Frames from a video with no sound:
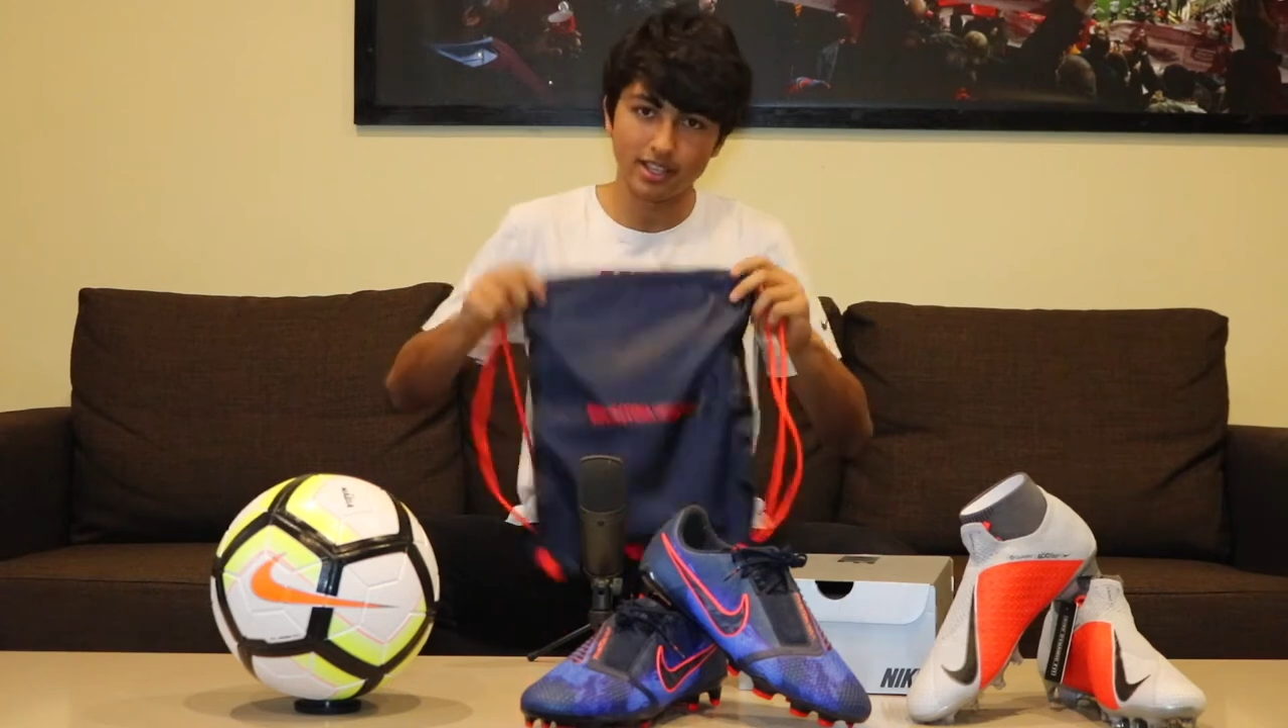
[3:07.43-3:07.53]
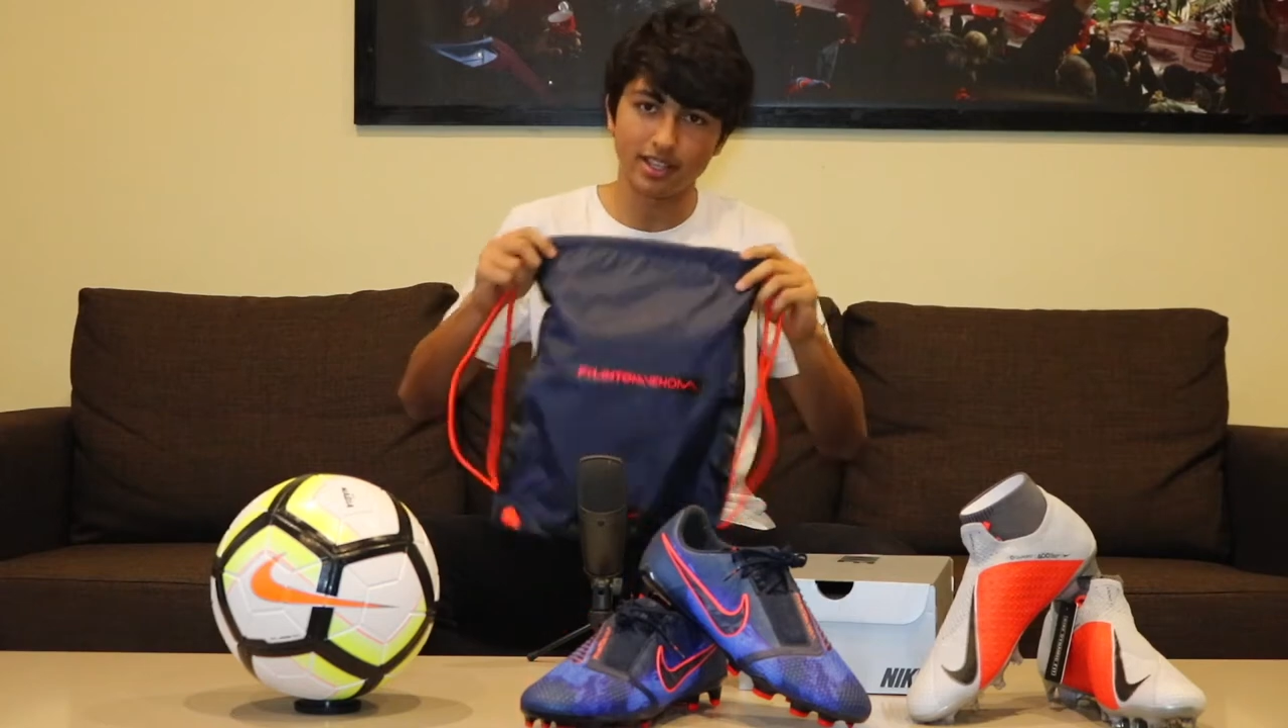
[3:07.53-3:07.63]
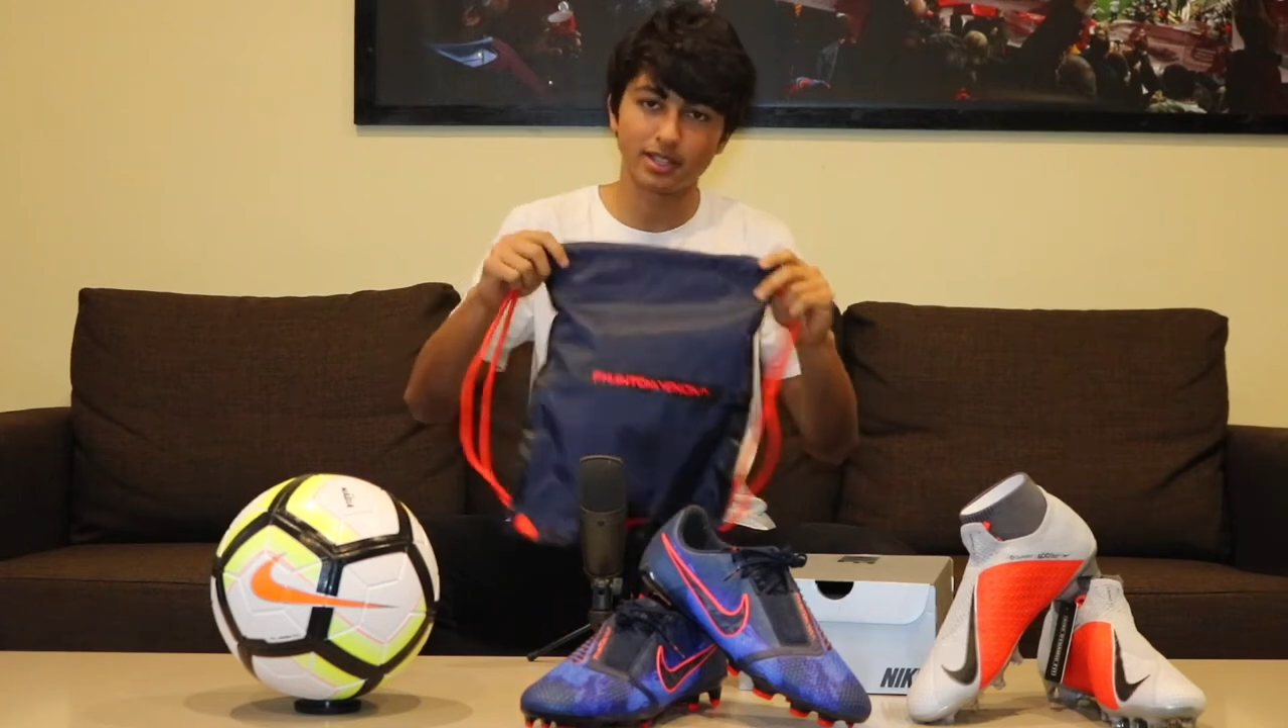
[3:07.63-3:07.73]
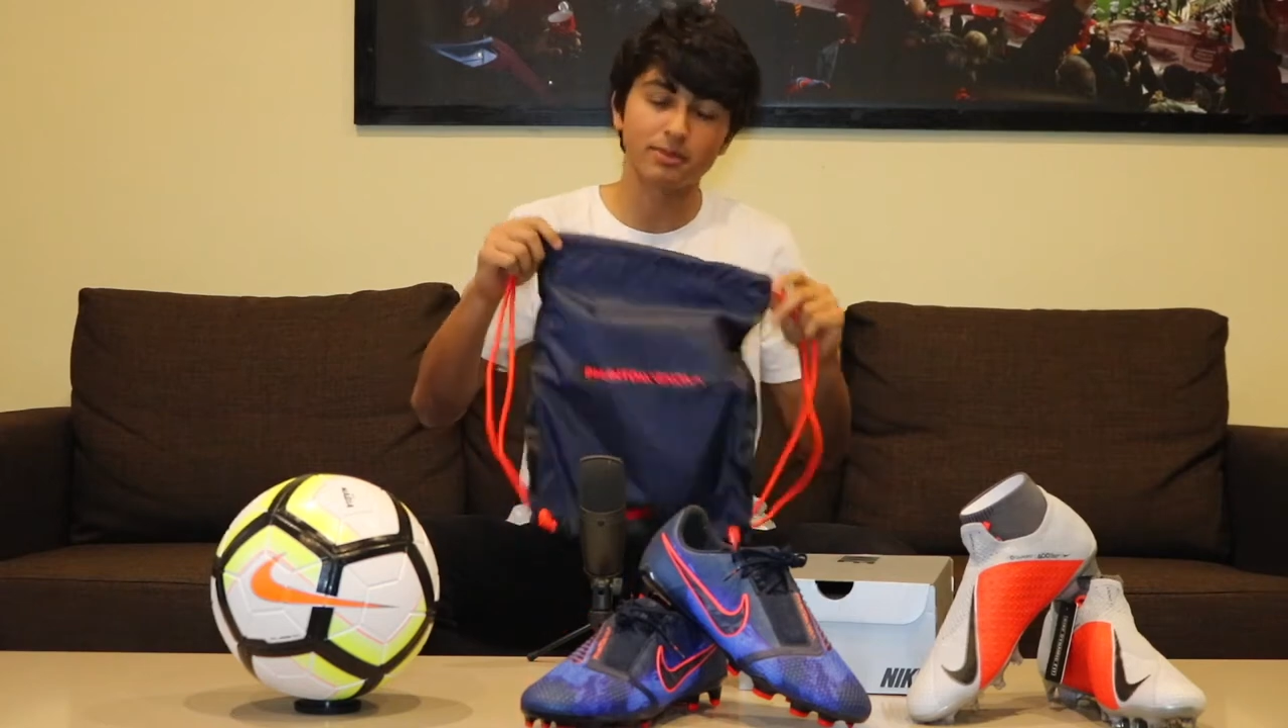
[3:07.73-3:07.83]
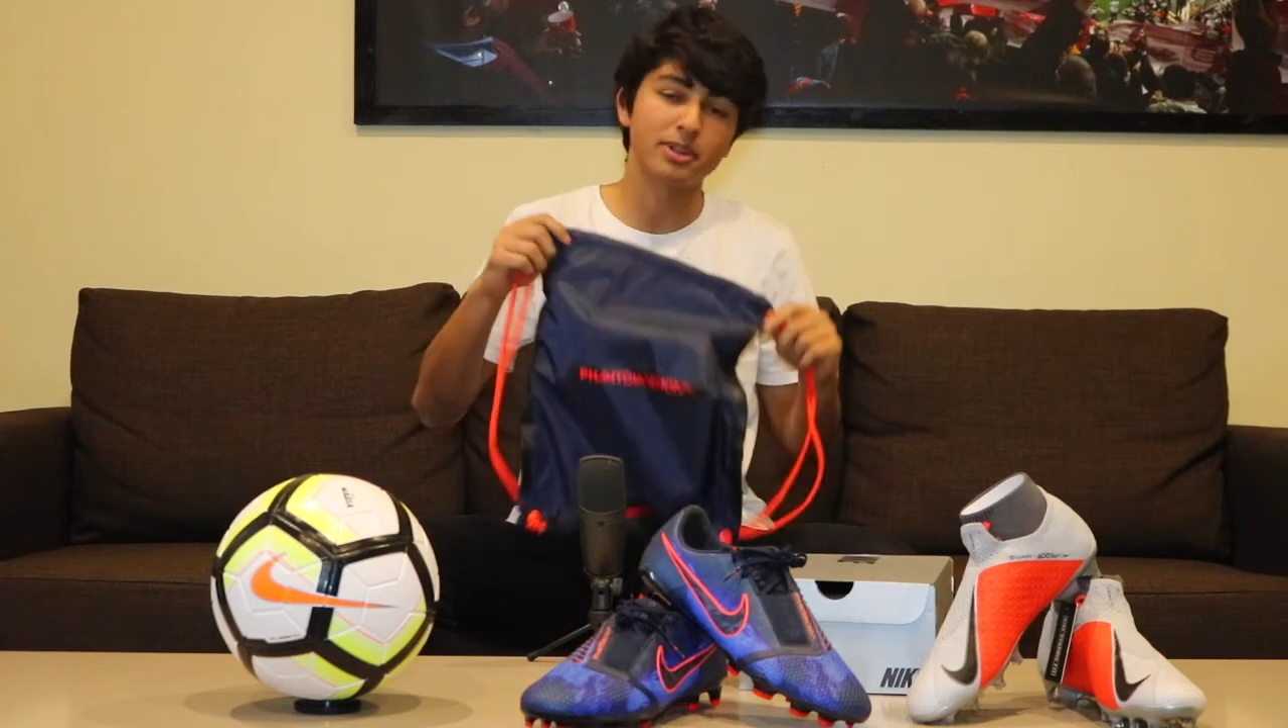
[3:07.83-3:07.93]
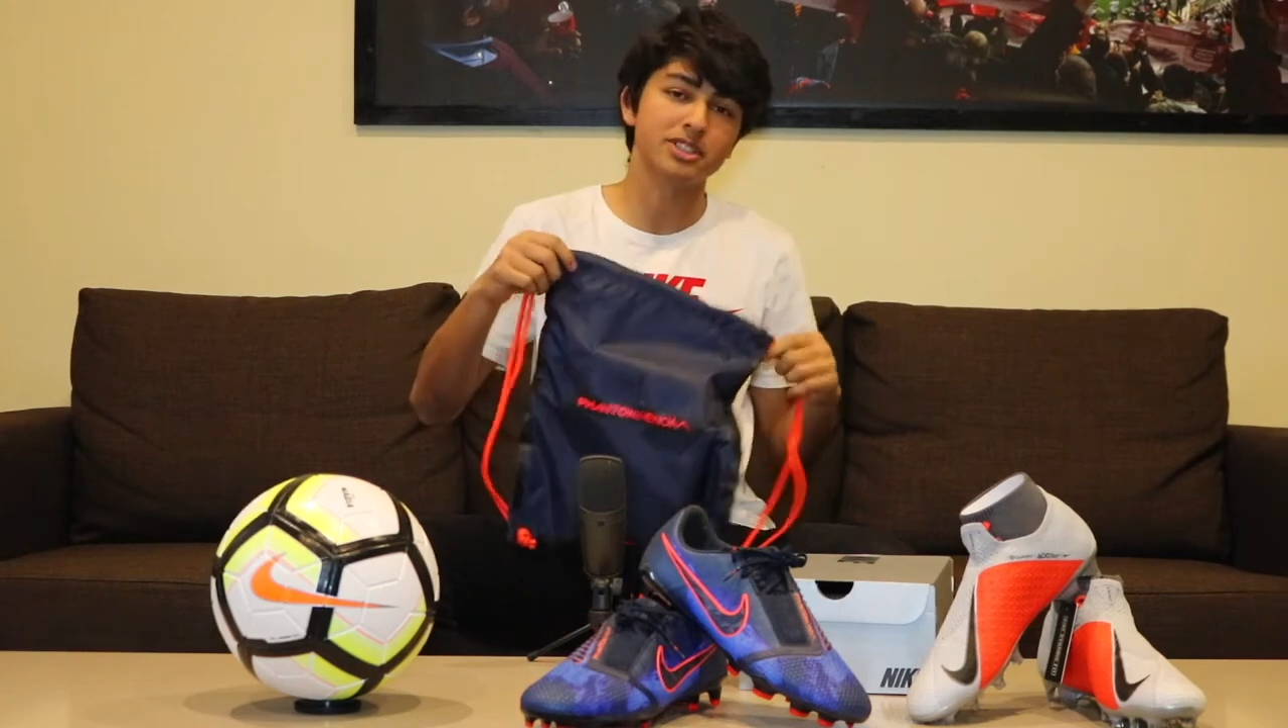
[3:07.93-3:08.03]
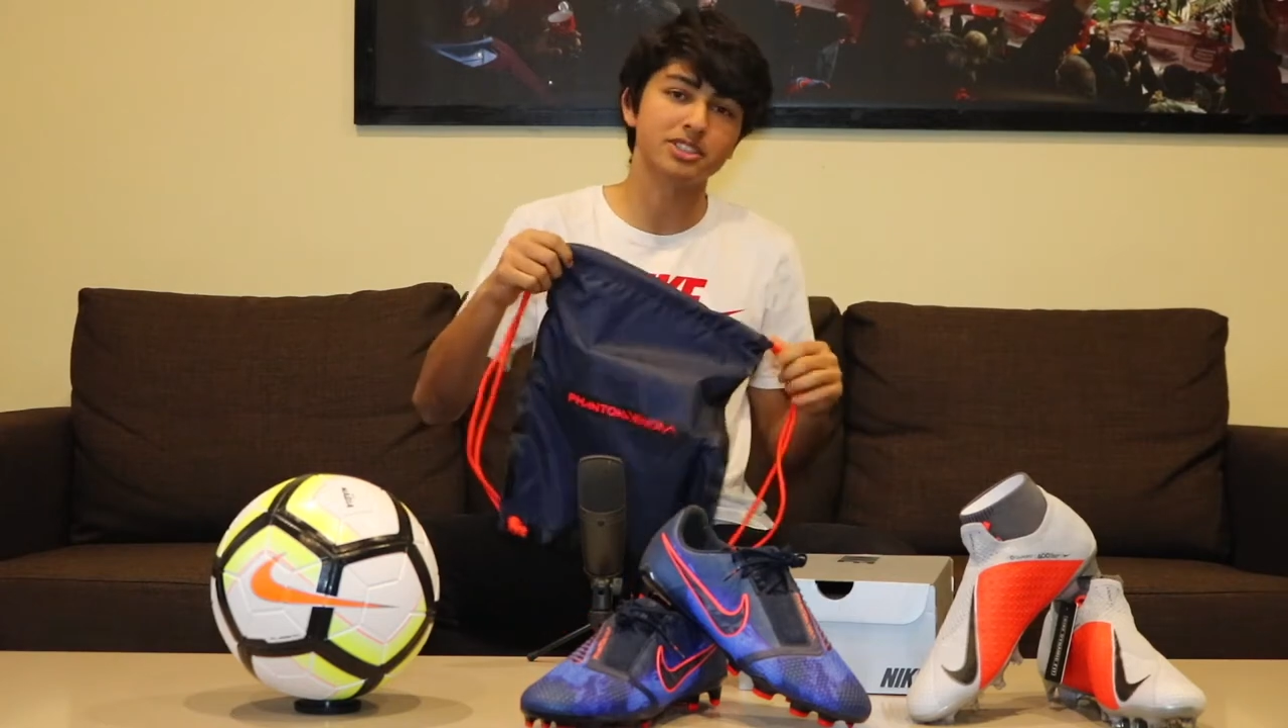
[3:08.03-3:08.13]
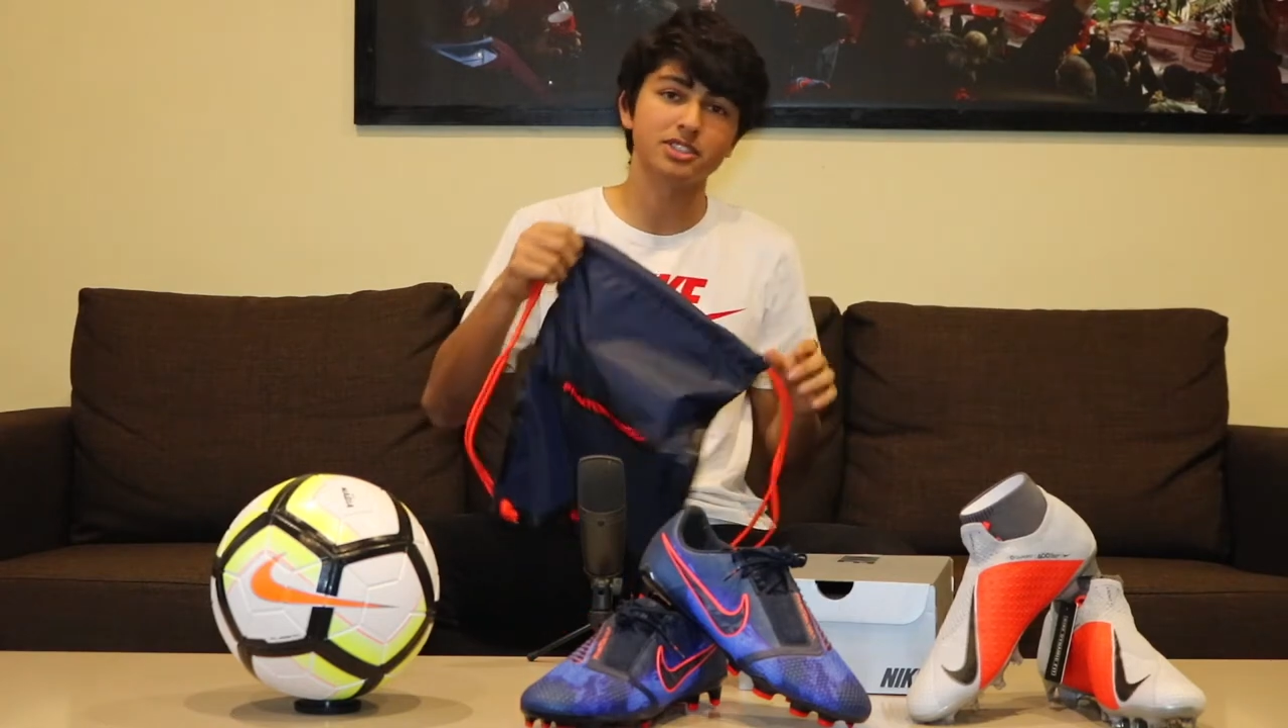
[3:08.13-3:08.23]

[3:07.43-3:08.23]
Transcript: in comparison